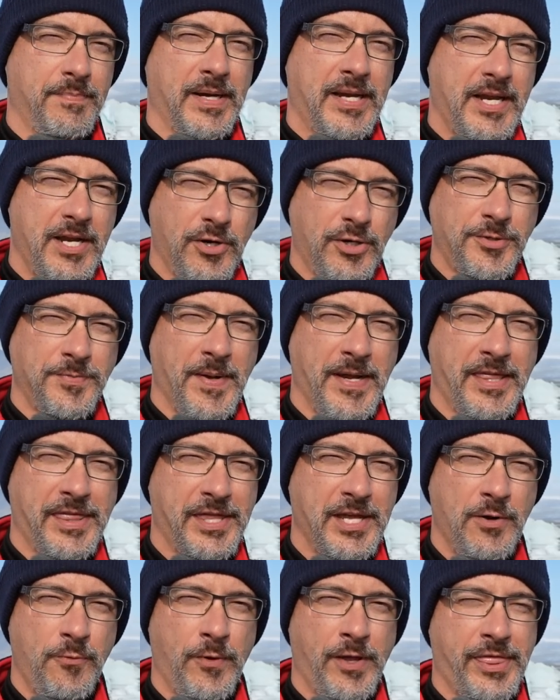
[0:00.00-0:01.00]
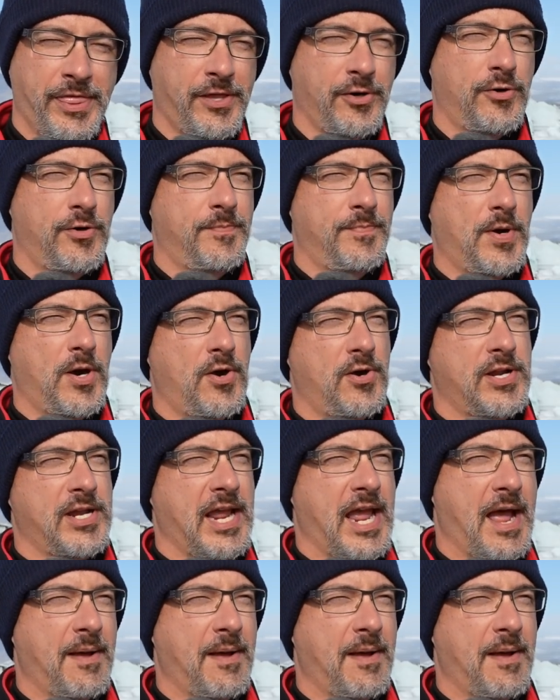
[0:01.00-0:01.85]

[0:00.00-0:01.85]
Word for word: but here's my thing with third-party